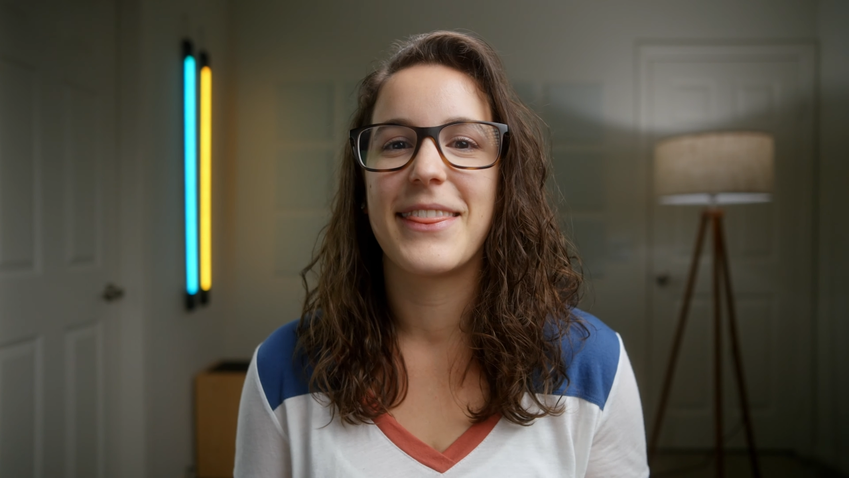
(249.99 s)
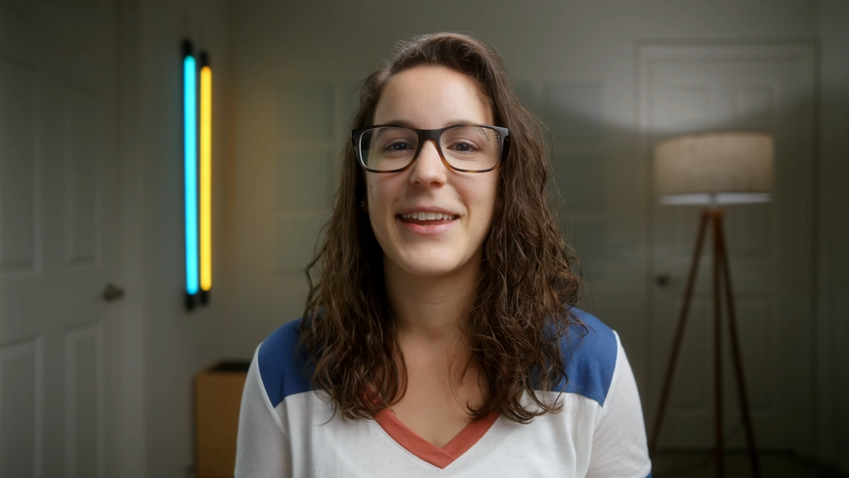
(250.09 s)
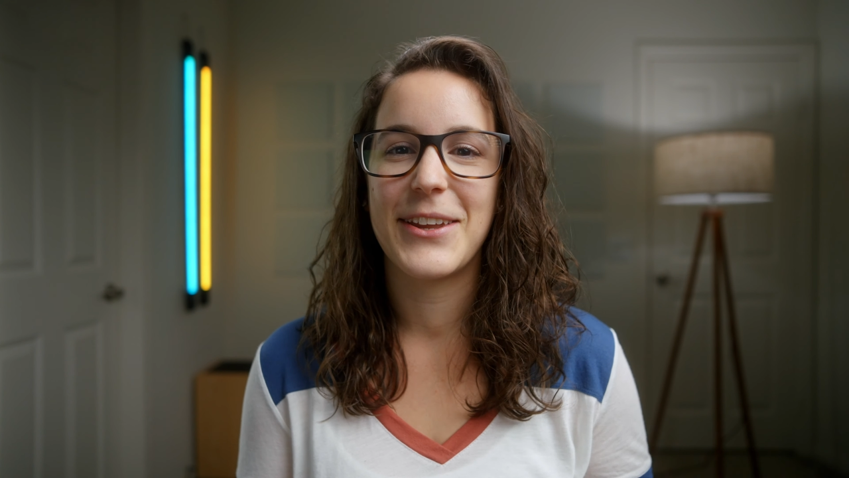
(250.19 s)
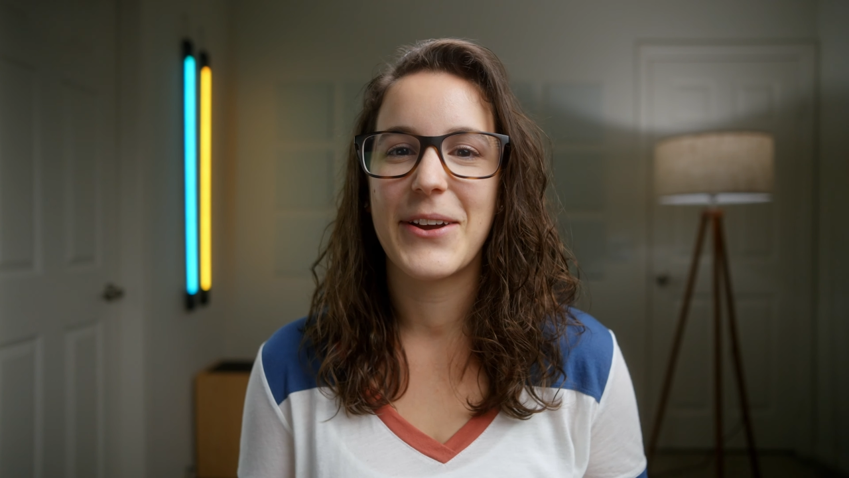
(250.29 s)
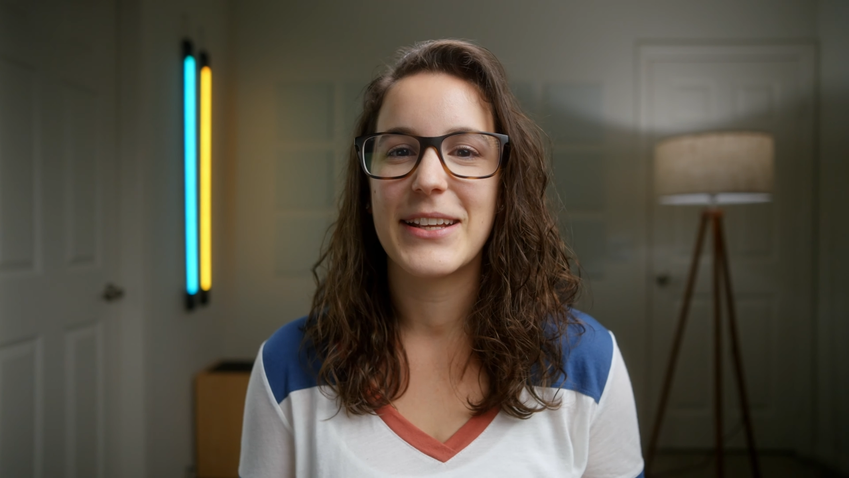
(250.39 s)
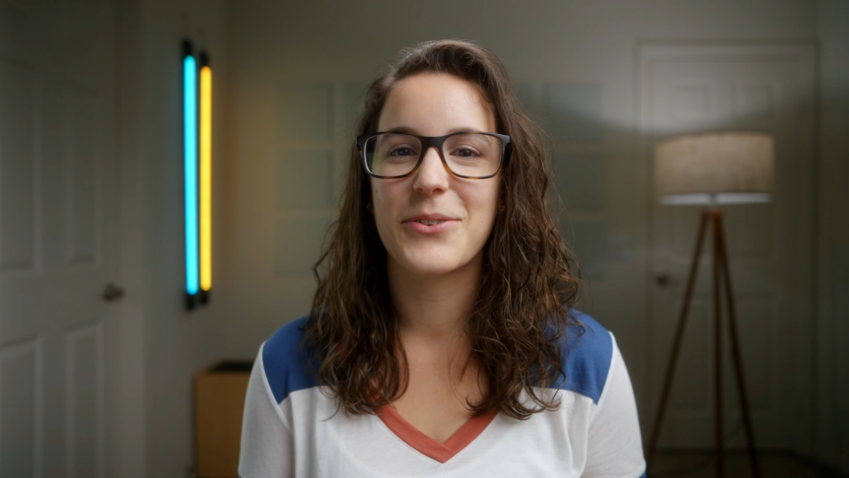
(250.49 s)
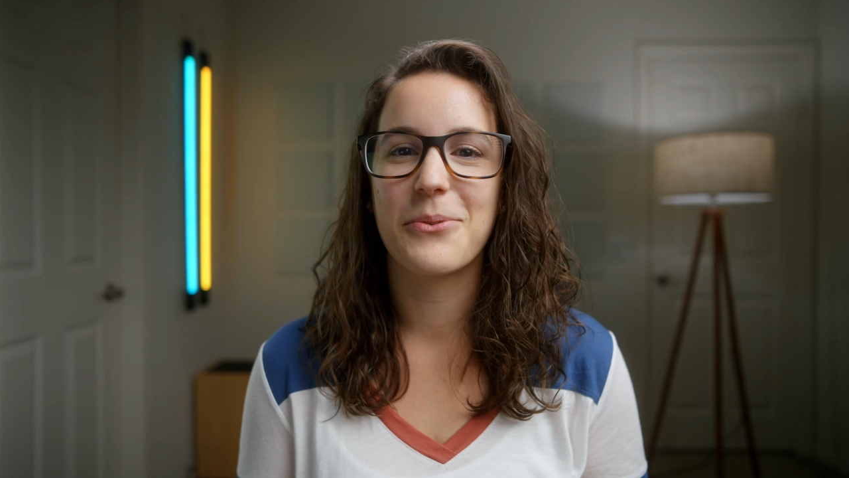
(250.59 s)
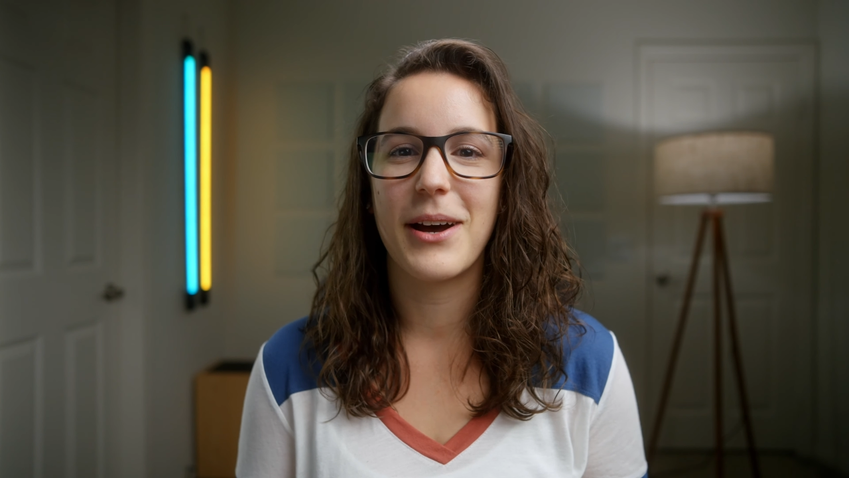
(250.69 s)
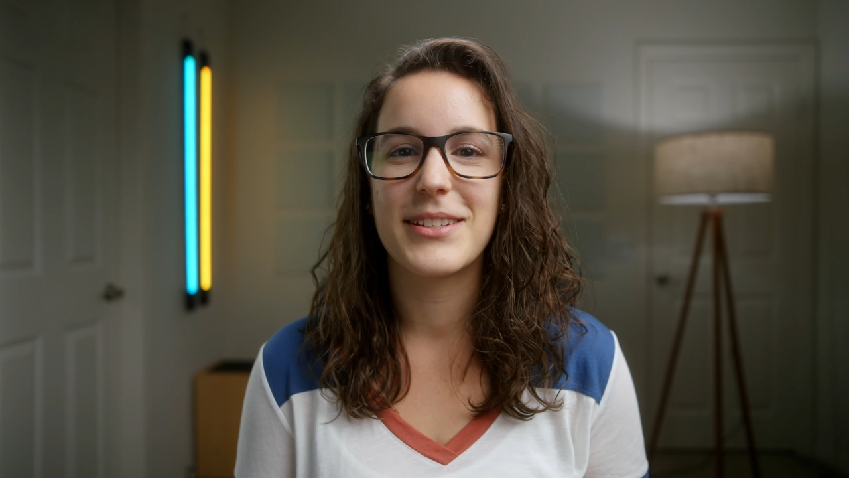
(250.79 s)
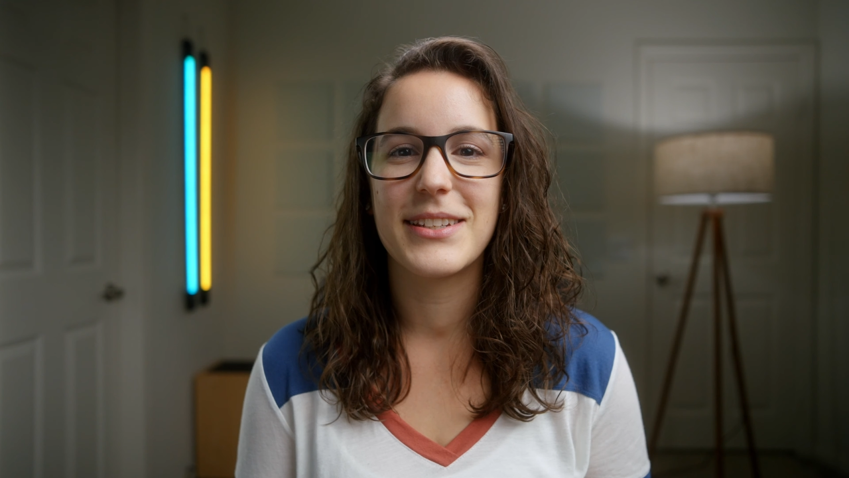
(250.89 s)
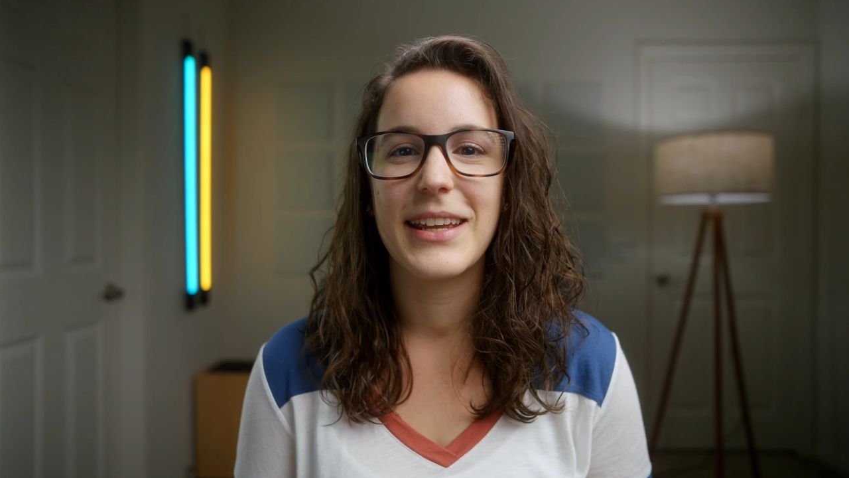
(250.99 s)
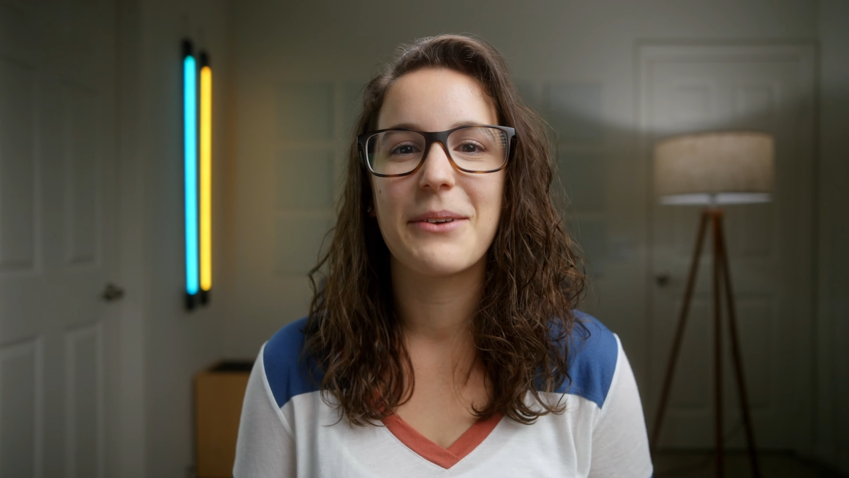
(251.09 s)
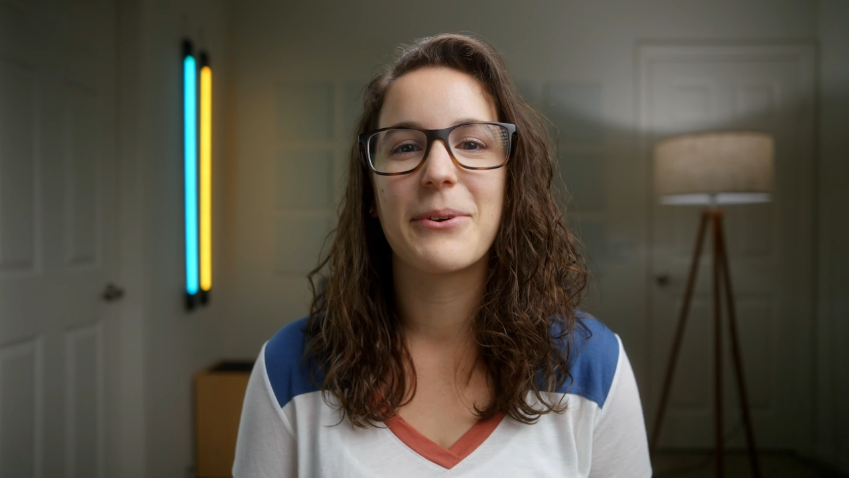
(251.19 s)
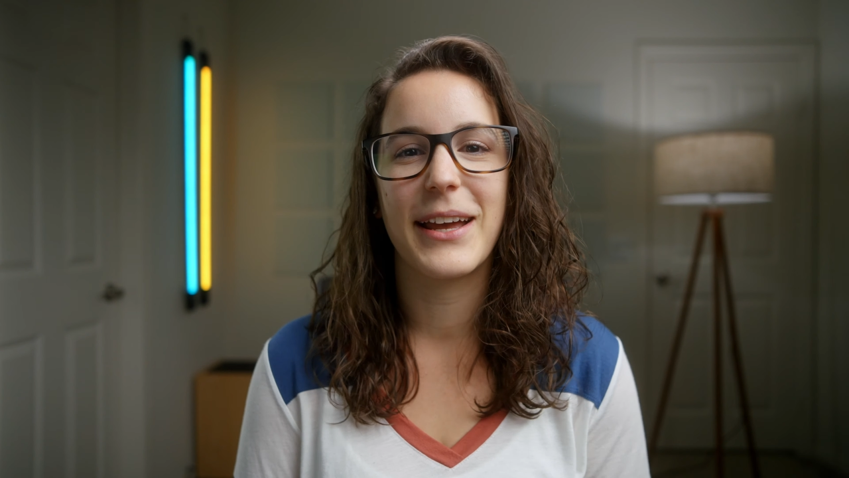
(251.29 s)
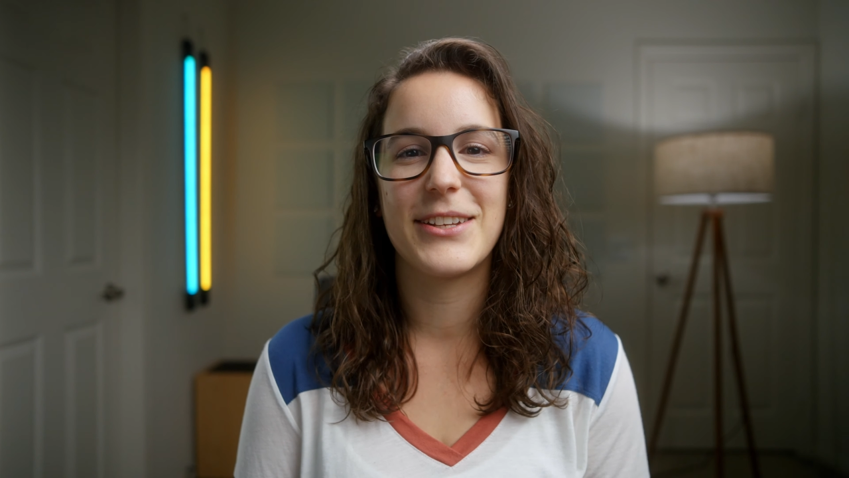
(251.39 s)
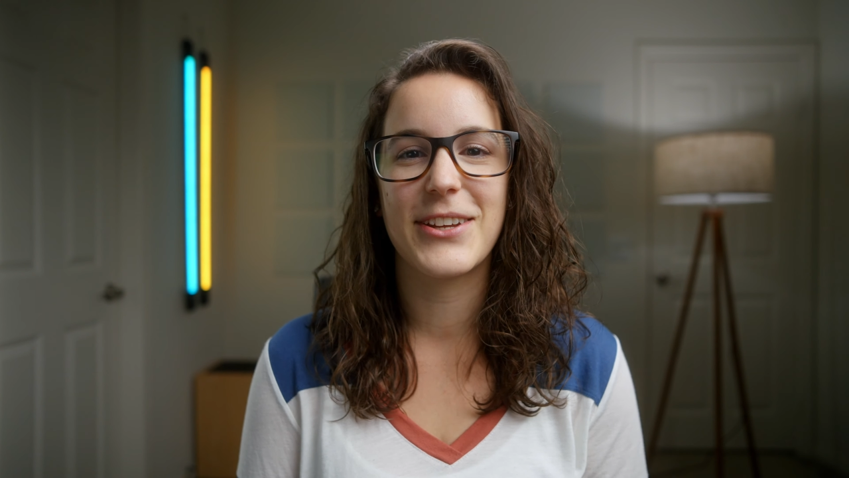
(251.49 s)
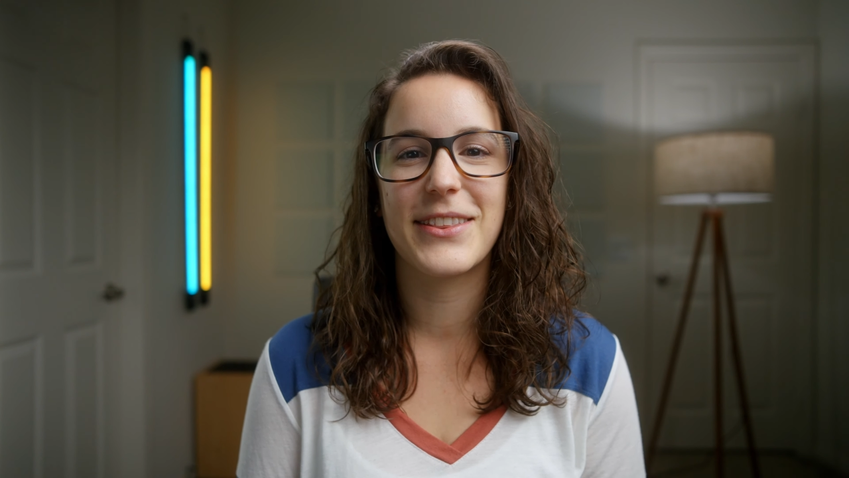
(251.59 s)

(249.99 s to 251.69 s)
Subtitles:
Thank you guys for watching and we'll catch